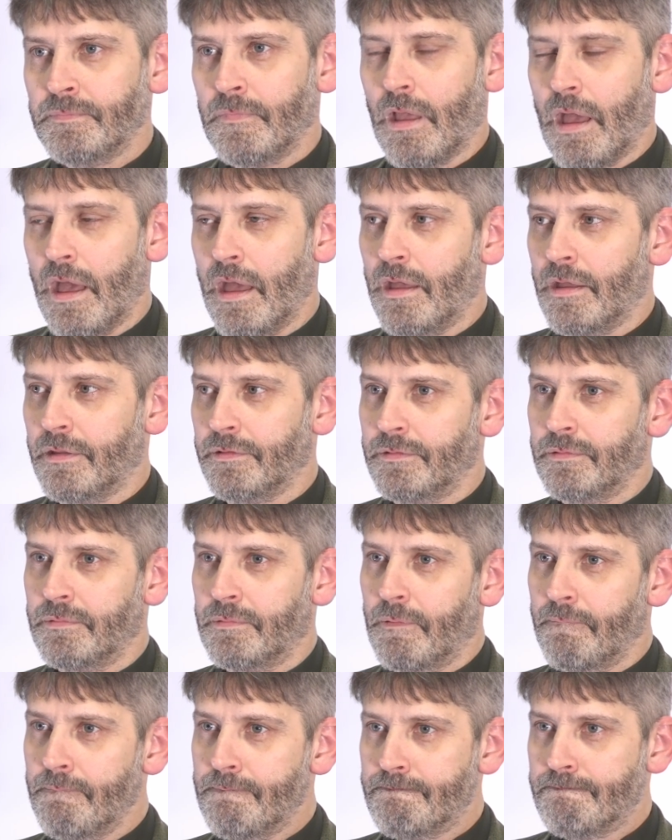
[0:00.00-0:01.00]
What would you
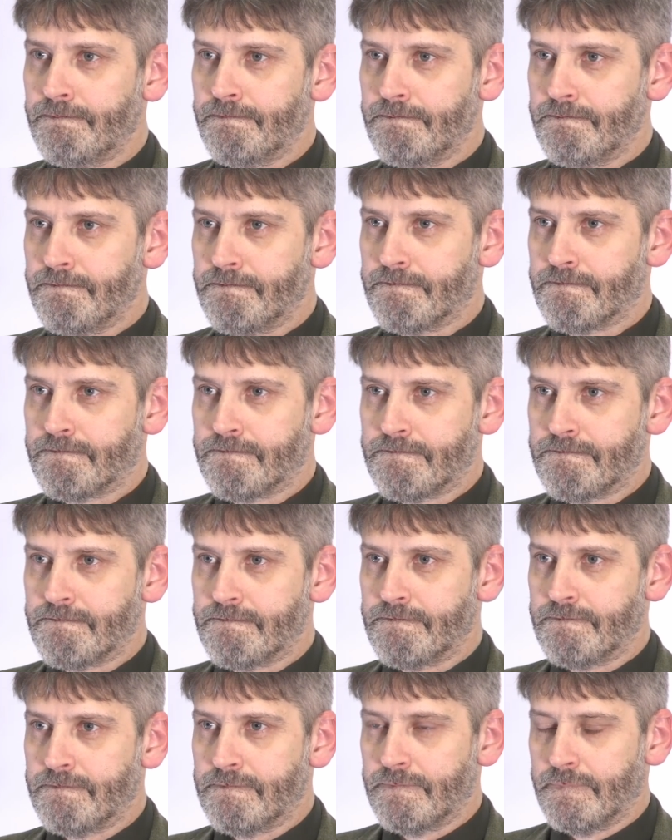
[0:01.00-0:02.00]
say to voters
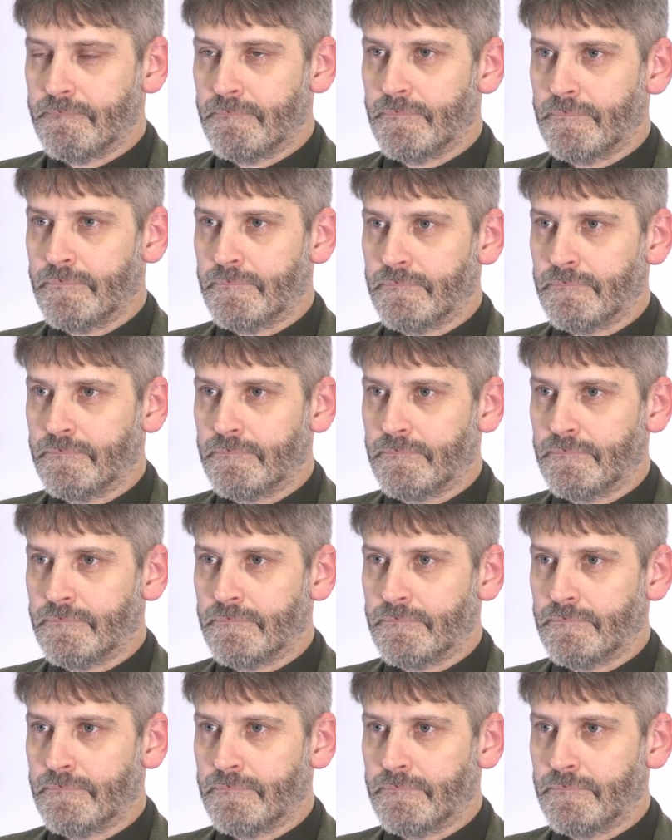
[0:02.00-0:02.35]
like that?